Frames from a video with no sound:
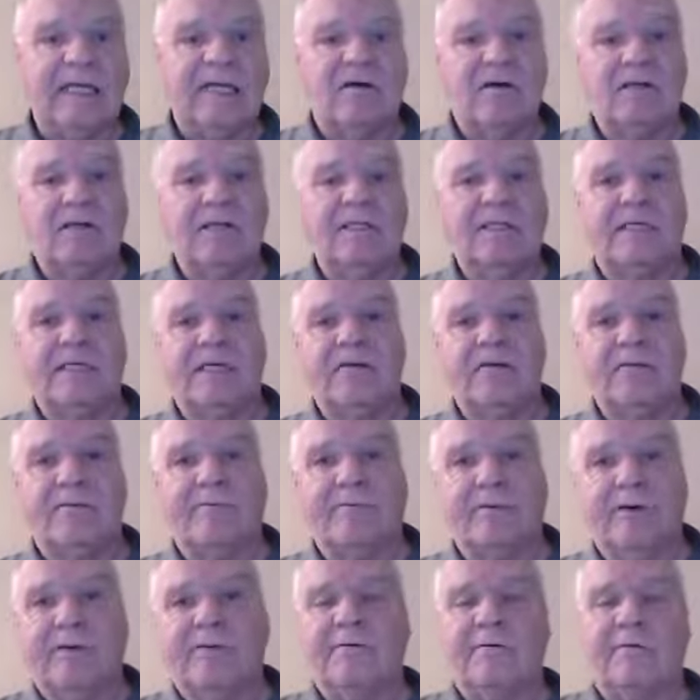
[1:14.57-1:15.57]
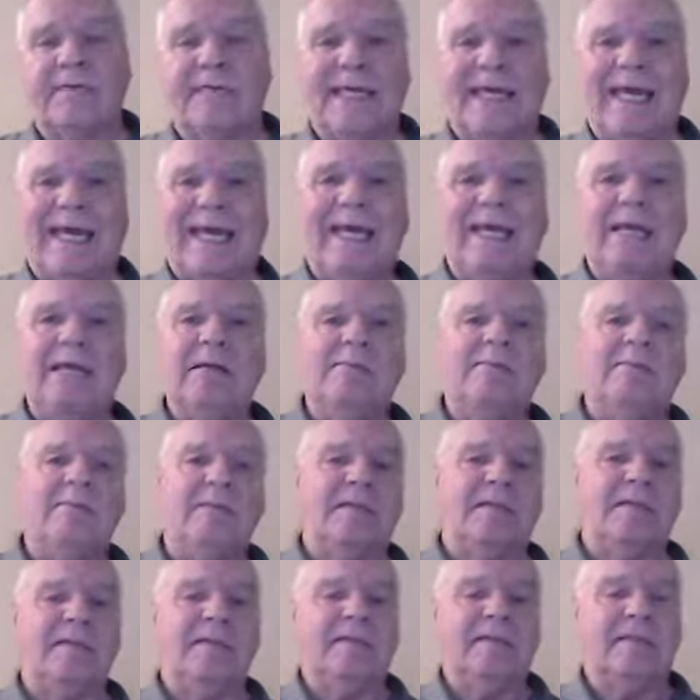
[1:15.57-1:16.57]
that caused the other brothers to hate
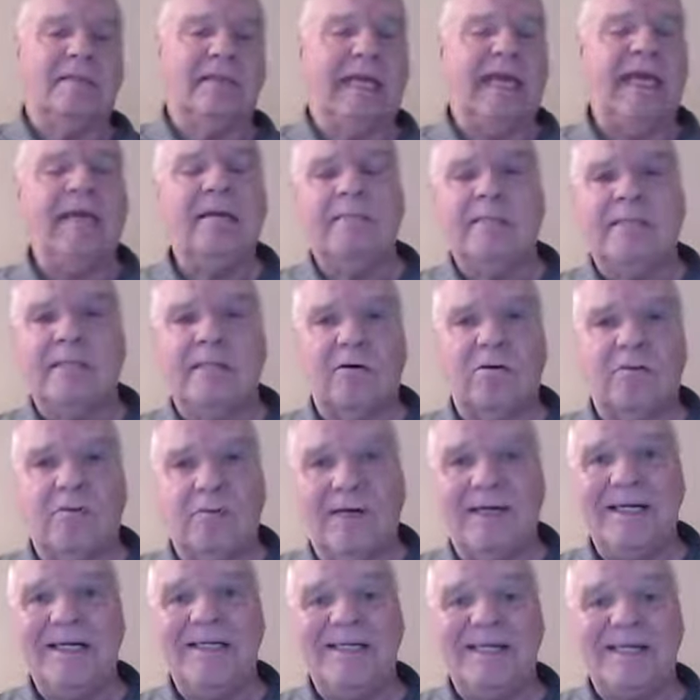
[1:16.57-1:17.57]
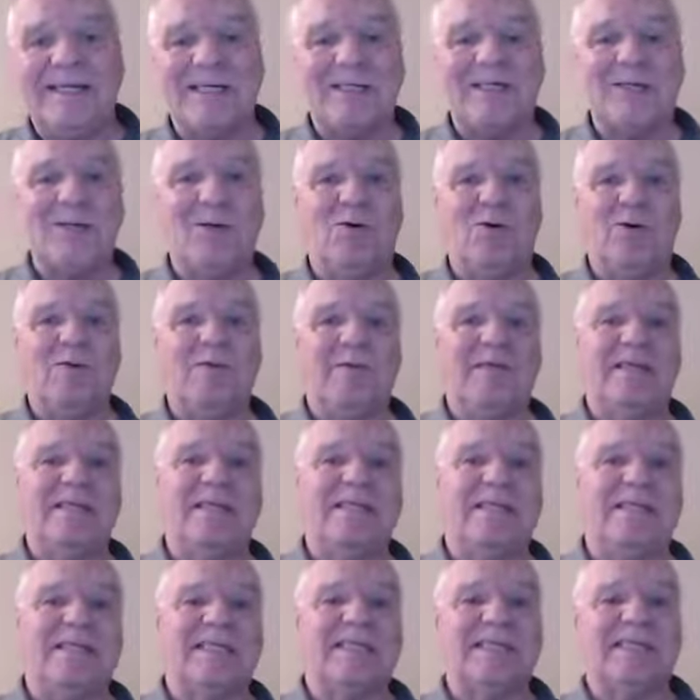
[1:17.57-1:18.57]
him hate him so much they sold him
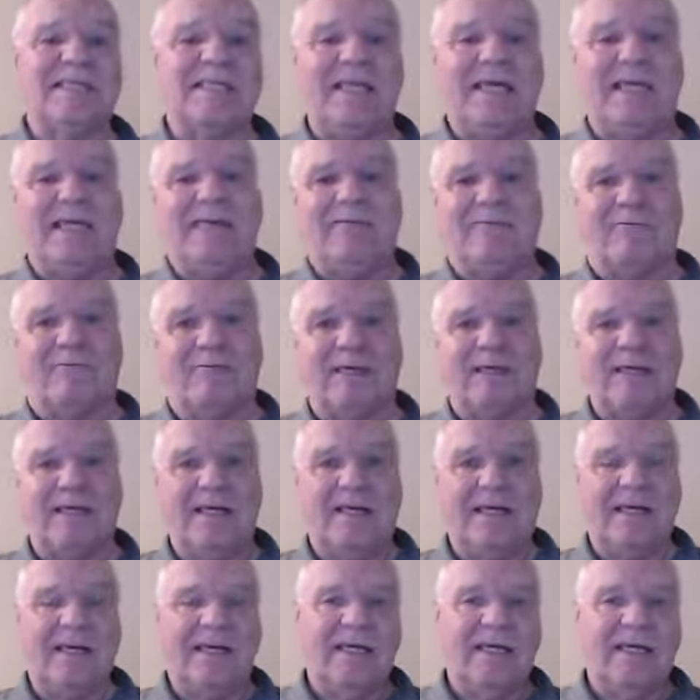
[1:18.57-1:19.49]
into slavery,